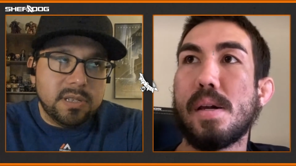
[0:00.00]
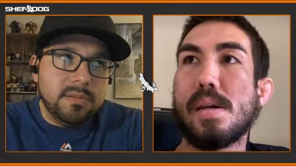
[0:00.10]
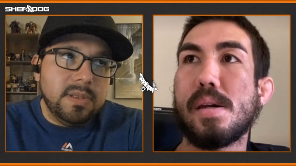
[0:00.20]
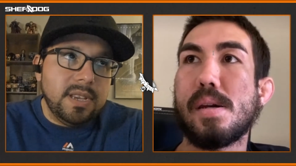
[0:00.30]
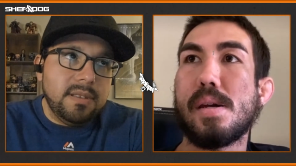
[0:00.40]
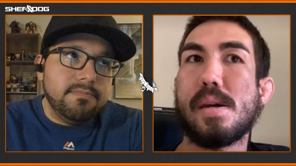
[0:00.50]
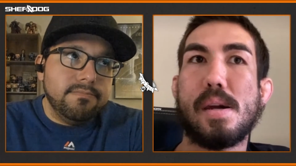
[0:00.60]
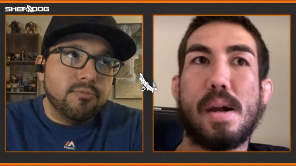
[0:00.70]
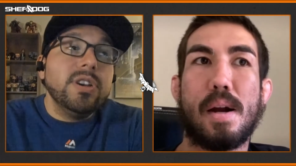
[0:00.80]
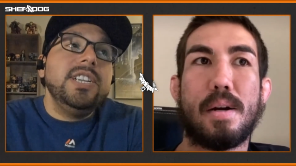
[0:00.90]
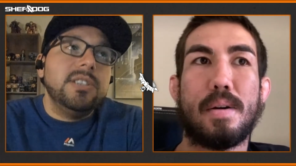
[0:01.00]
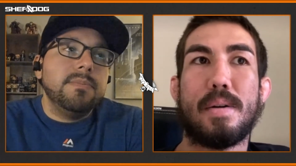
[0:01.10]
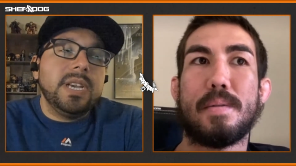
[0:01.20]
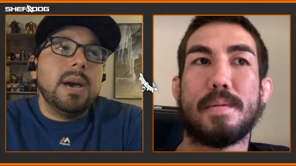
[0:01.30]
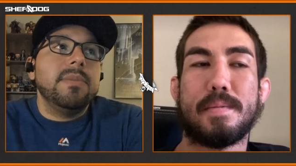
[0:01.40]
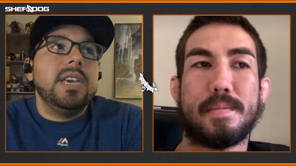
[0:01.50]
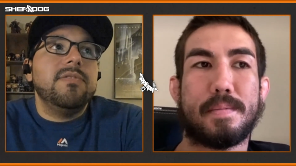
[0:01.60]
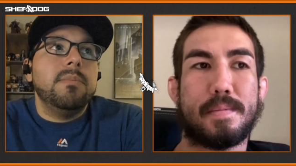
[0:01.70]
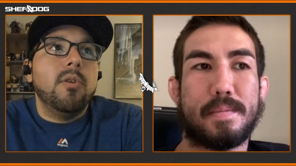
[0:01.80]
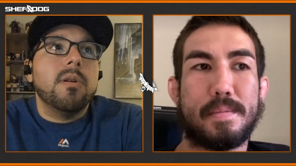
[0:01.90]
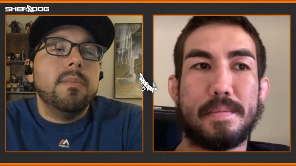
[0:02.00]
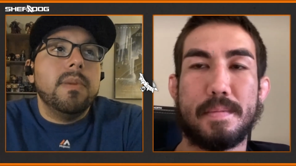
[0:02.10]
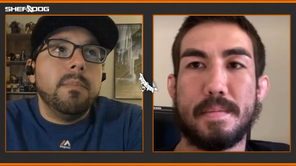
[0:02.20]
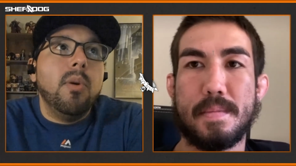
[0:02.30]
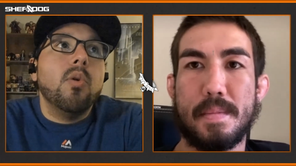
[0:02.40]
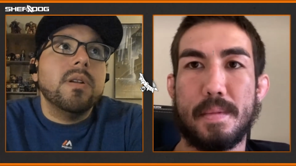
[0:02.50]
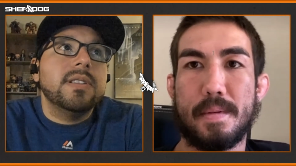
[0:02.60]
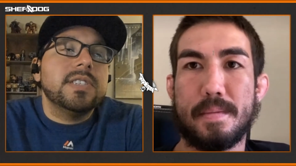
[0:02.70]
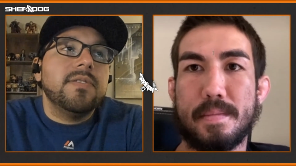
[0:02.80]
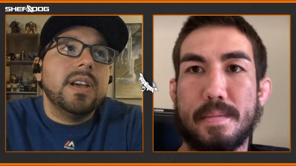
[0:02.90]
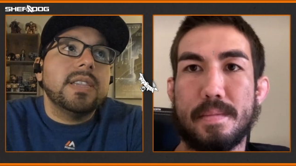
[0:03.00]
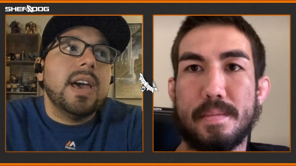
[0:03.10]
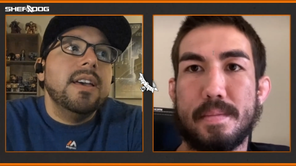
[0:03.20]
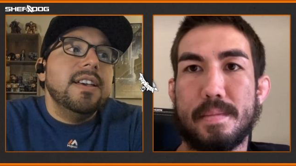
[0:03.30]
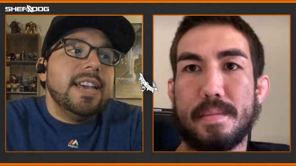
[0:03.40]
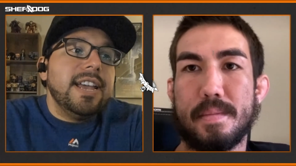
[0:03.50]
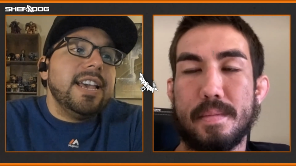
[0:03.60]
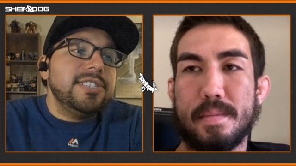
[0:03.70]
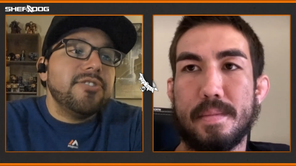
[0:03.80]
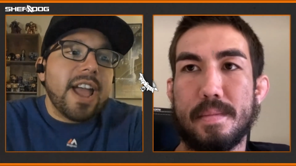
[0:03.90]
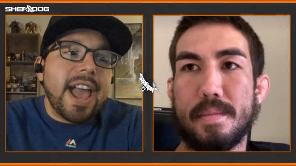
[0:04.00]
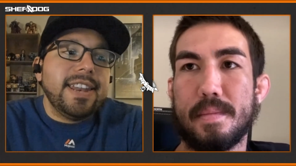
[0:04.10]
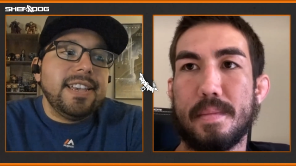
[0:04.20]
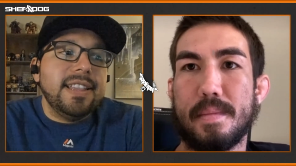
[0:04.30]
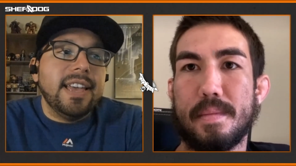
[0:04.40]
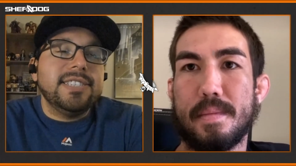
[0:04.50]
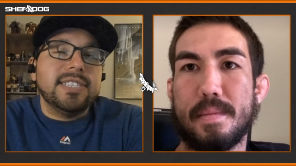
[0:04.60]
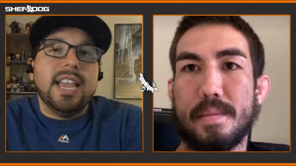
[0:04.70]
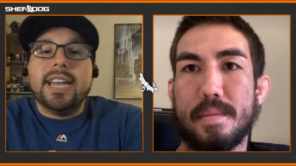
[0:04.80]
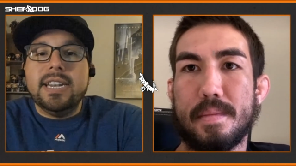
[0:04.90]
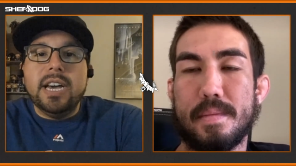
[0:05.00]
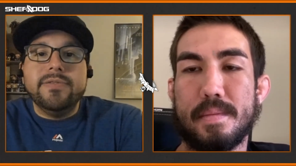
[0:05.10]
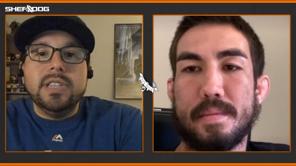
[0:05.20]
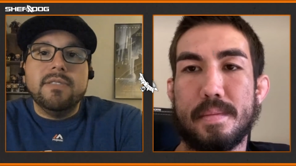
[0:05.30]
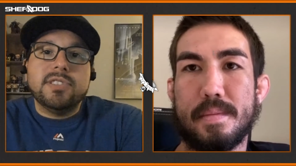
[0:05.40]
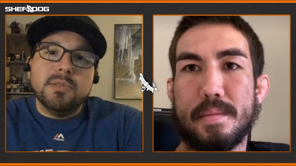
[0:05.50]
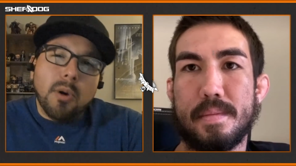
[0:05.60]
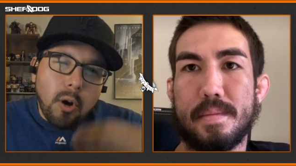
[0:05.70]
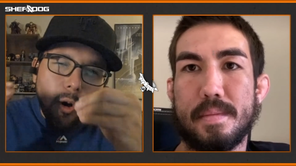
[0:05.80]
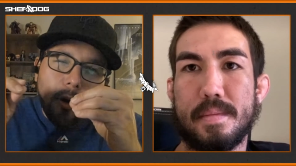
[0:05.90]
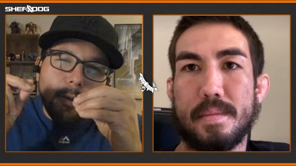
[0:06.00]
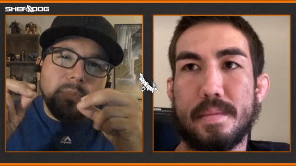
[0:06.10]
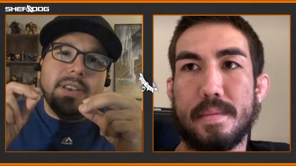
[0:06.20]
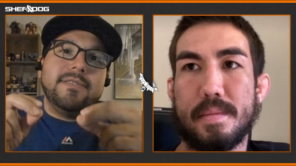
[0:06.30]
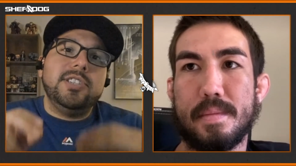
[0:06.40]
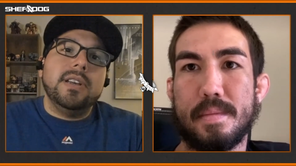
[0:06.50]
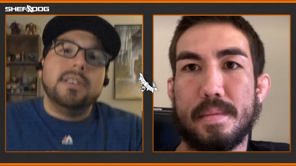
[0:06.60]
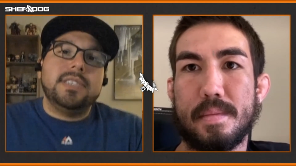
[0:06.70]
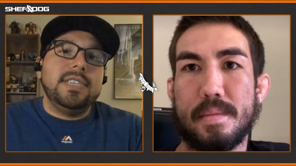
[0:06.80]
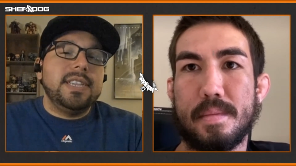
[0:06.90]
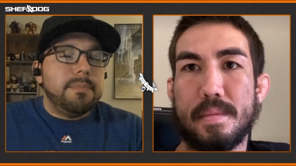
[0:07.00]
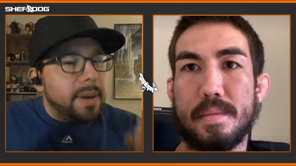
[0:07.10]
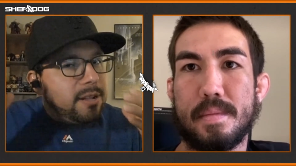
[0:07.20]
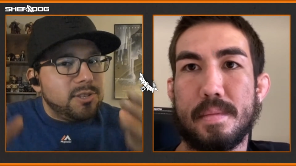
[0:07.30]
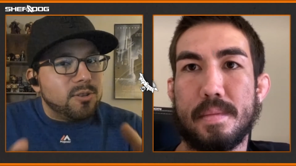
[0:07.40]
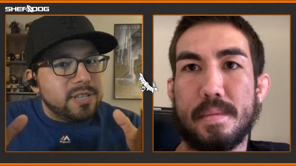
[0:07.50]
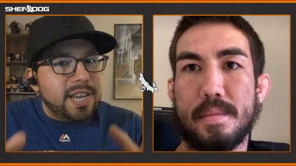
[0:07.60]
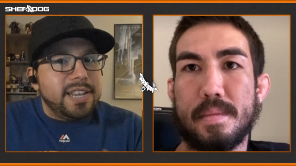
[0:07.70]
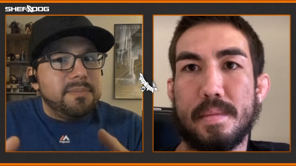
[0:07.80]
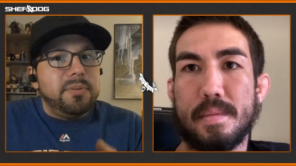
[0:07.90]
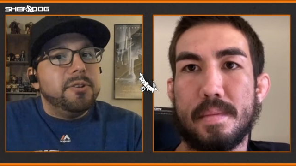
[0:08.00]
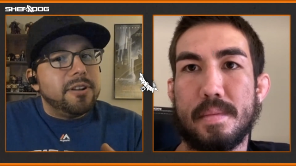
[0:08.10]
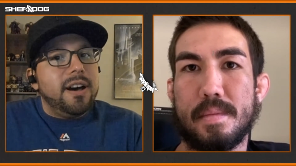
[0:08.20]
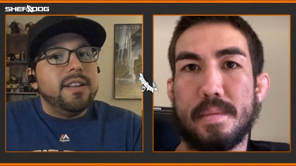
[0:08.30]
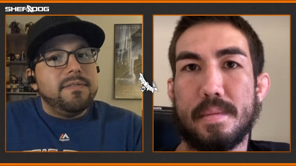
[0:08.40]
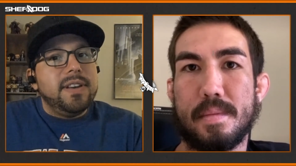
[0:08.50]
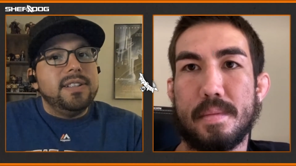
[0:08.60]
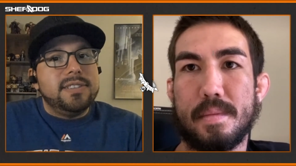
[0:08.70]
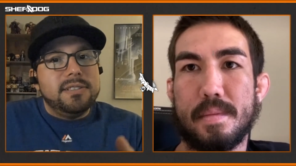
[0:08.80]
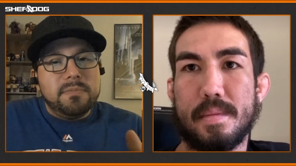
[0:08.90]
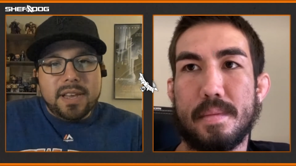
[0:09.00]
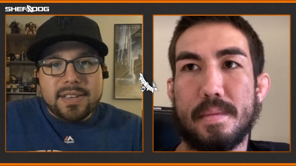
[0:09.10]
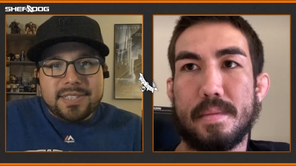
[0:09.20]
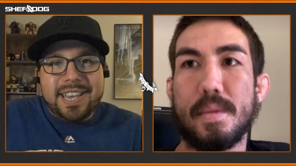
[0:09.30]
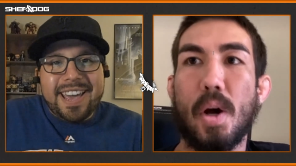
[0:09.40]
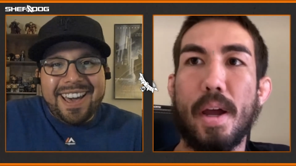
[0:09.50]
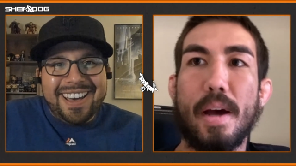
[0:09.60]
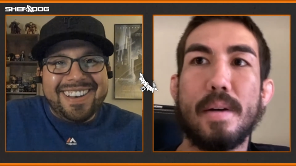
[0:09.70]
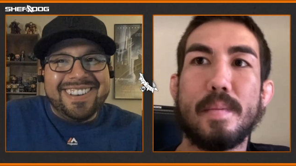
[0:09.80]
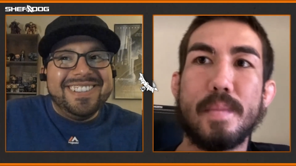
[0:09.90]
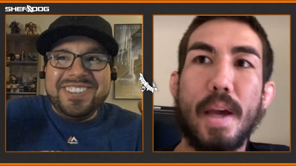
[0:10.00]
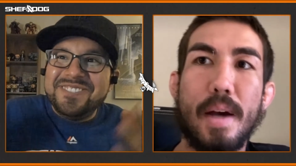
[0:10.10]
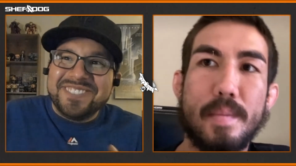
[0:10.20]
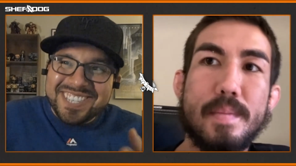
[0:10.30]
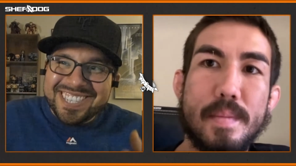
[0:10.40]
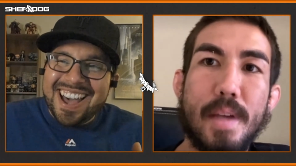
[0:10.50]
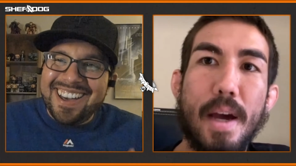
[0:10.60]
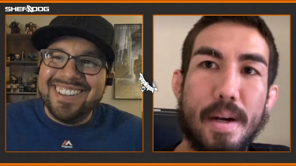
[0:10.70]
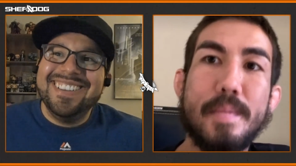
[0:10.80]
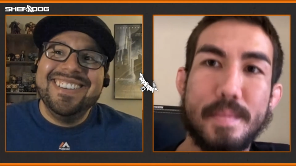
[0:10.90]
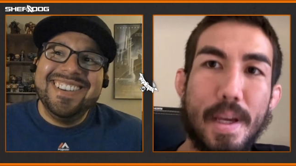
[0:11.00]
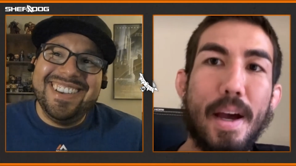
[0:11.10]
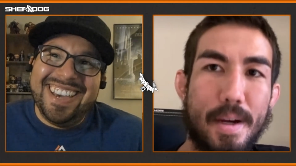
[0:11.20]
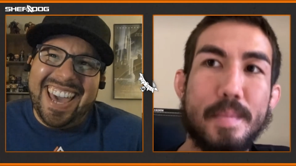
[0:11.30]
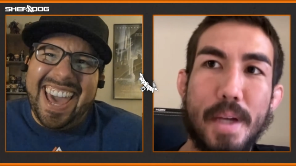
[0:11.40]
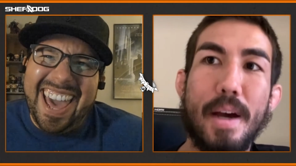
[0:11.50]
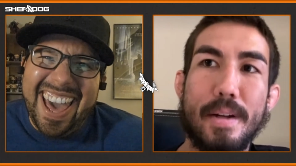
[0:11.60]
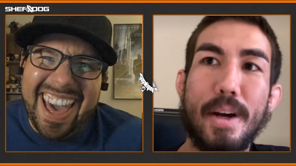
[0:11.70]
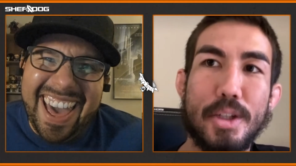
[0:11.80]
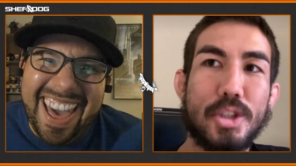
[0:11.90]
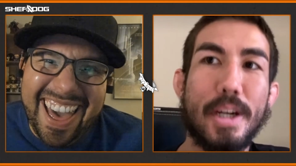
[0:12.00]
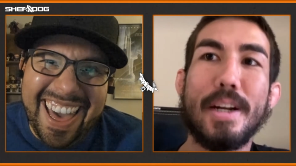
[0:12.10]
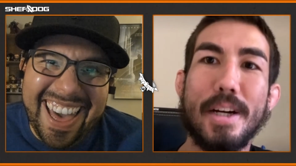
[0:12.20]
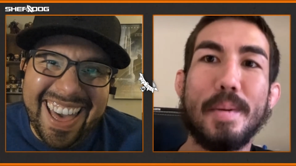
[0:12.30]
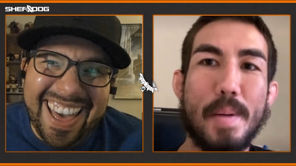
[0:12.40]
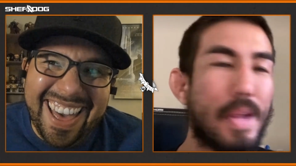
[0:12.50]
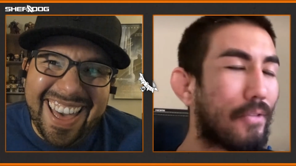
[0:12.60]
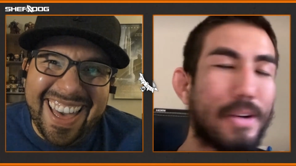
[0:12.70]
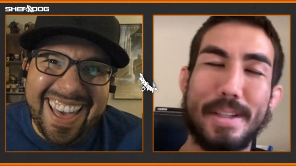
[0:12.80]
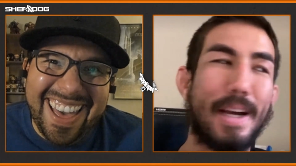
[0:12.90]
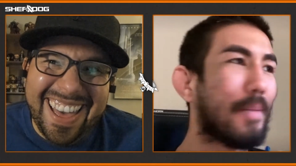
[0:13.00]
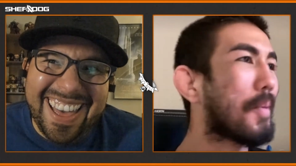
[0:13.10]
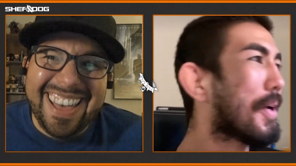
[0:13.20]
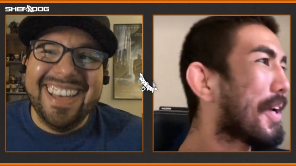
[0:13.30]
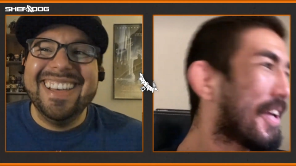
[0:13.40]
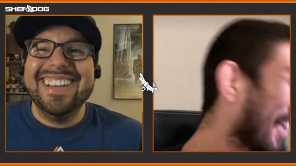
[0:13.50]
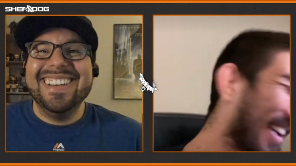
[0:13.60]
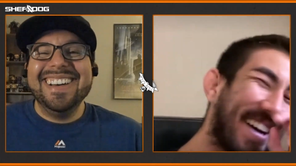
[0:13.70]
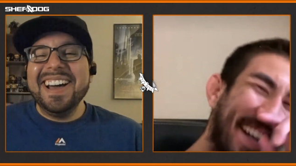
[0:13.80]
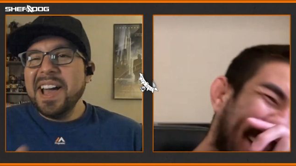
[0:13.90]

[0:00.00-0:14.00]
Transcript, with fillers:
Speaker 1: the region becoming even more important and stuff like that, is there any, like, slight level of small bit of jealousy that Bellator is getting to put on events in the Blaisdell uh, and the yeah, U F C's not? Yeah, yeah, yeah. Straight up. I'm like, fuck them. yeah.